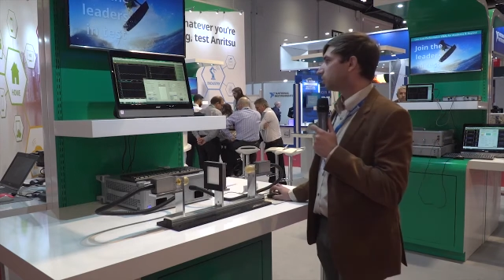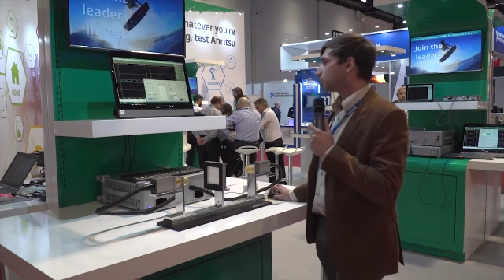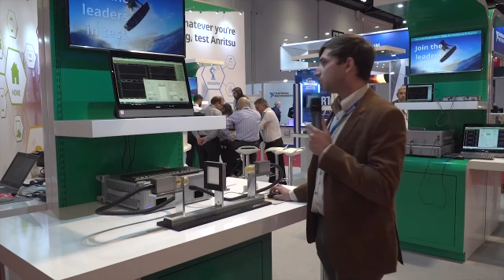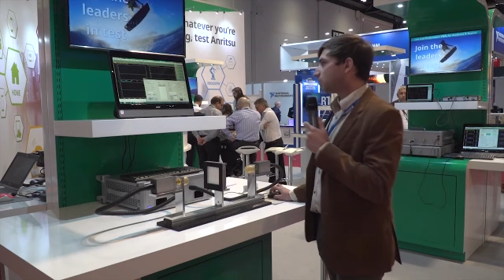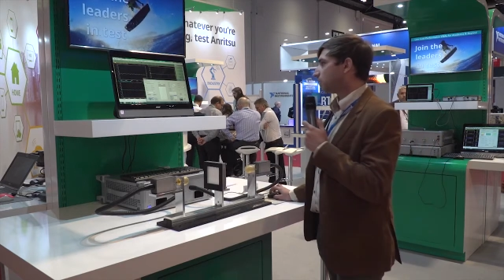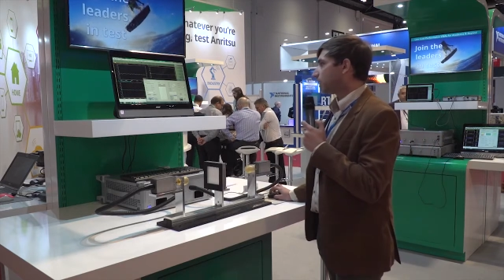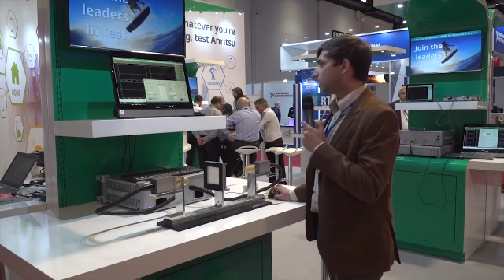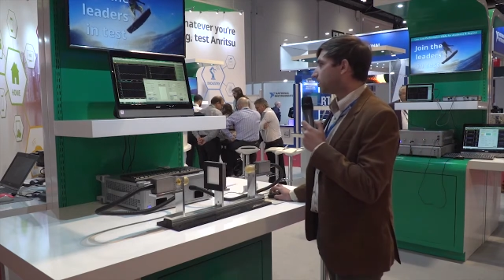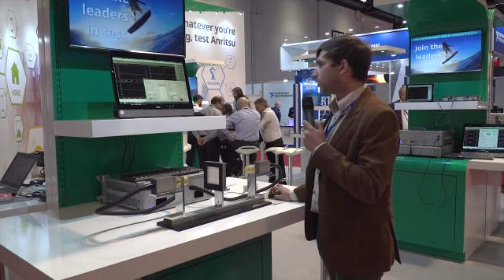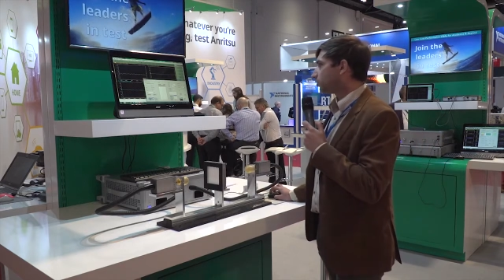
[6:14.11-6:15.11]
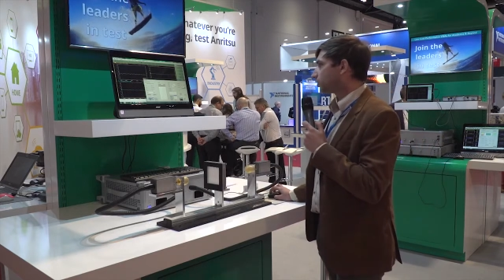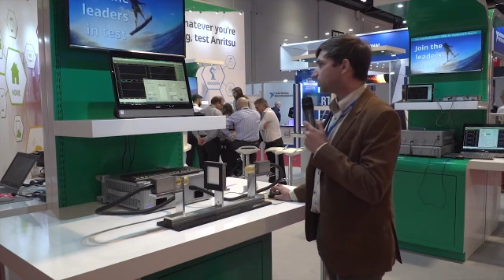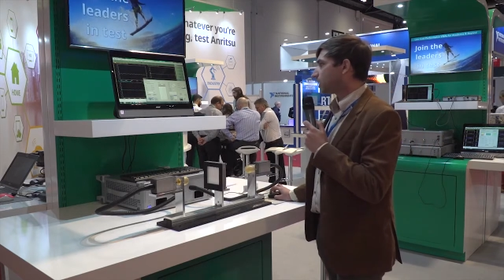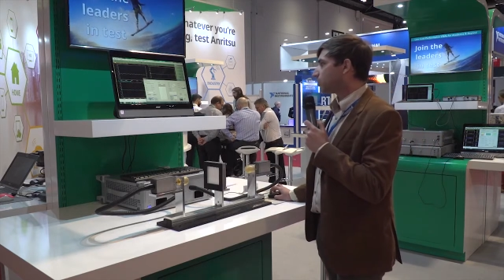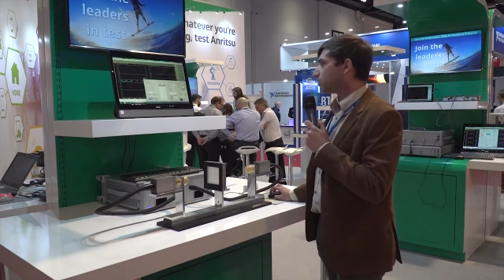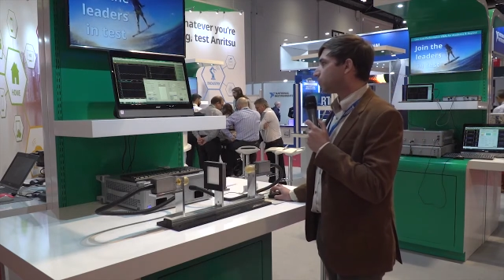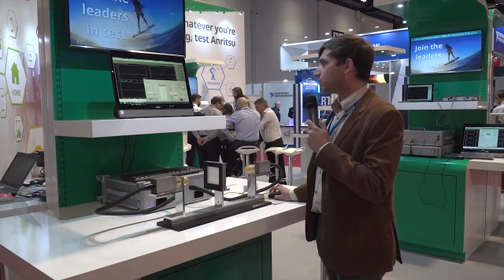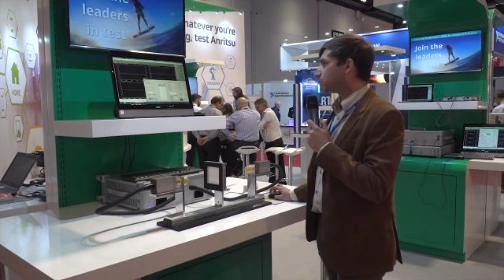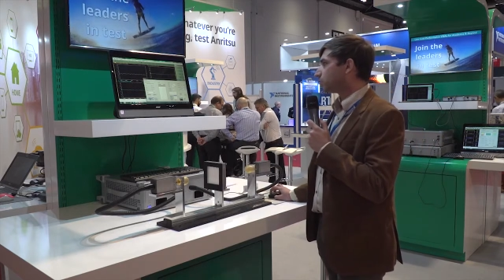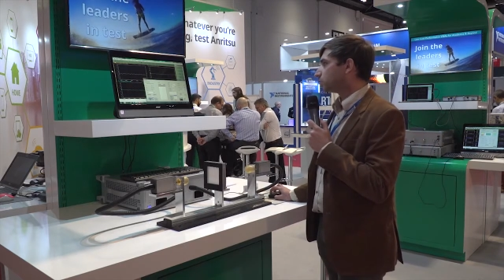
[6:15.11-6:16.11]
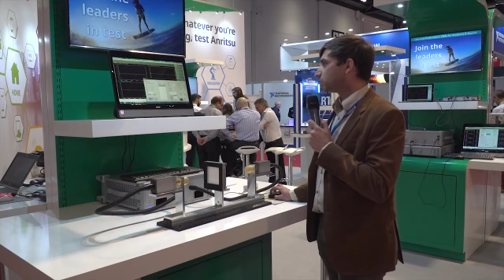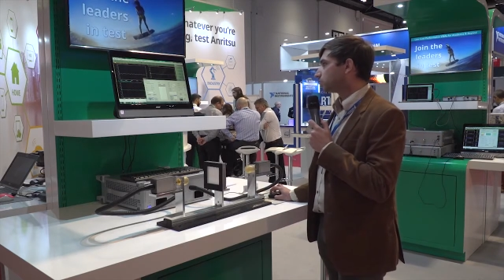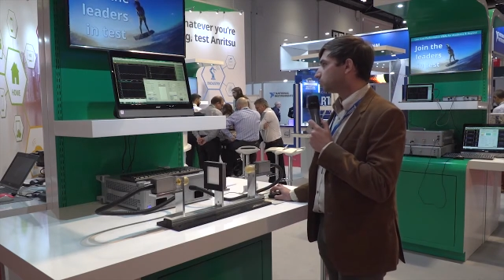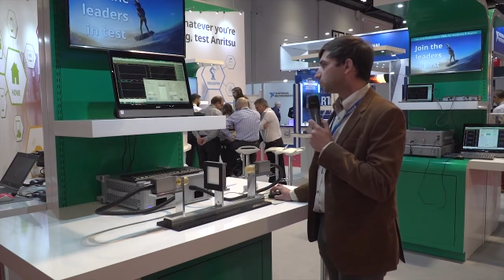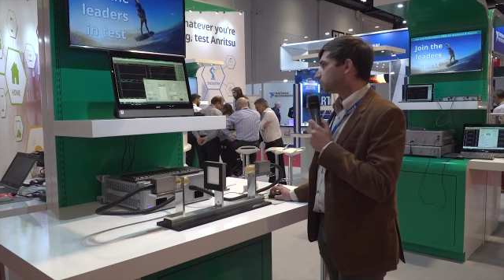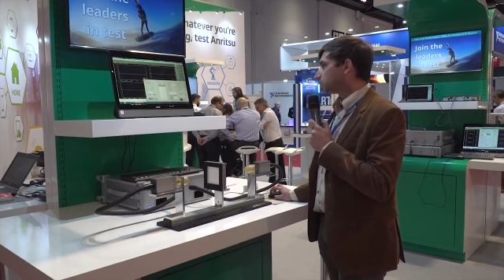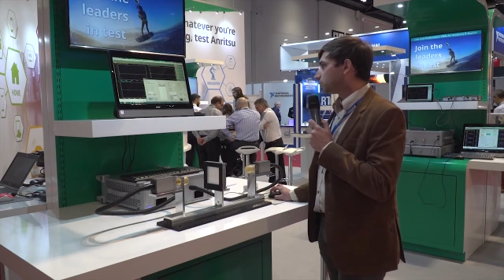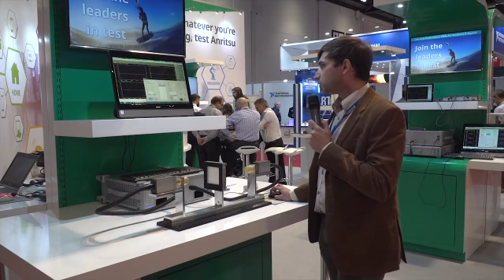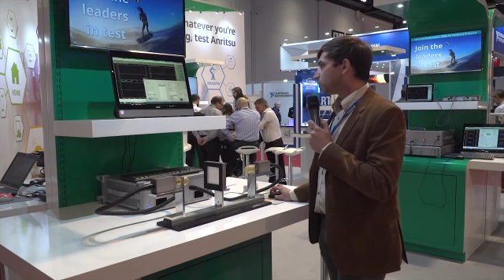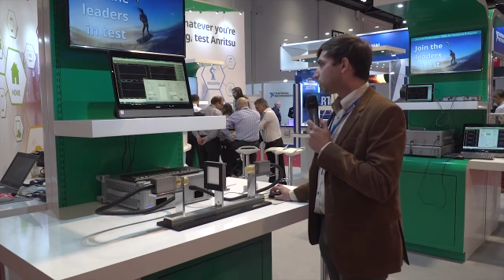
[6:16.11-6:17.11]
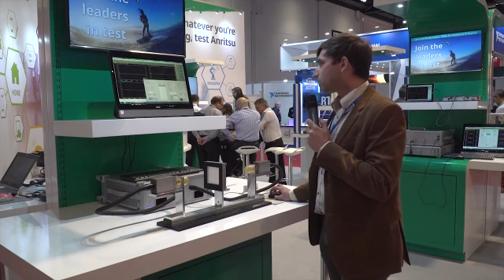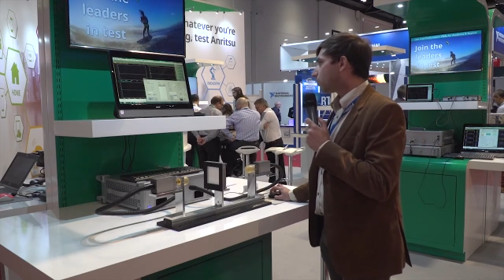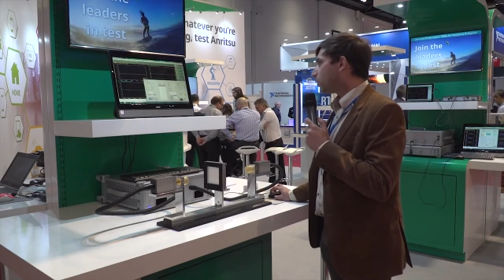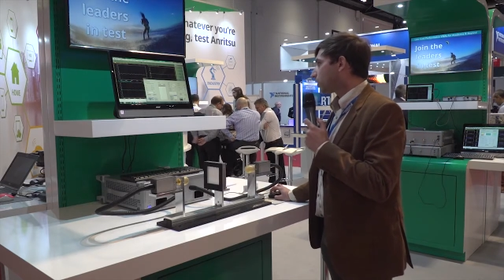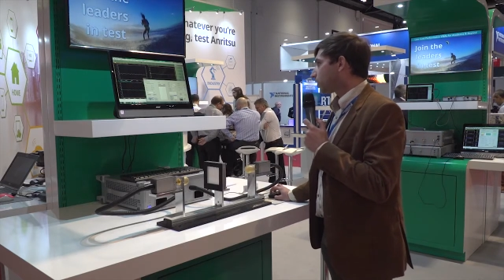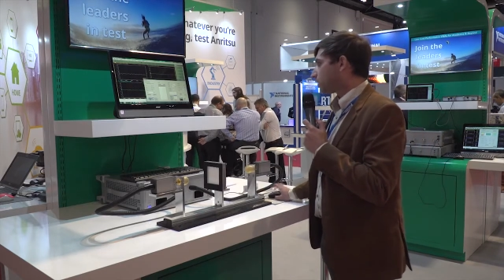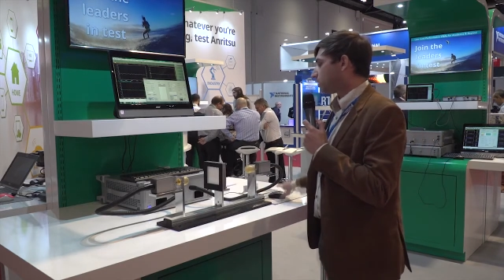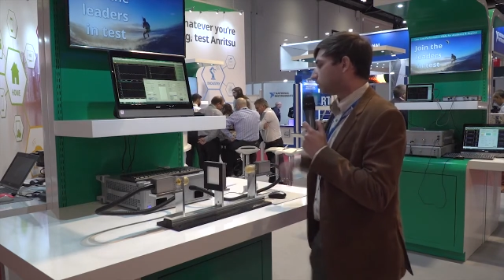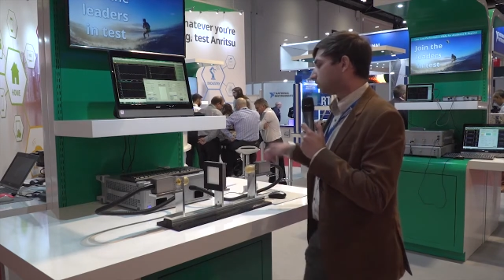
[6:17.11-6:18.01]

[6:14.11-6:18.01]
So I apply a rectangular window with a width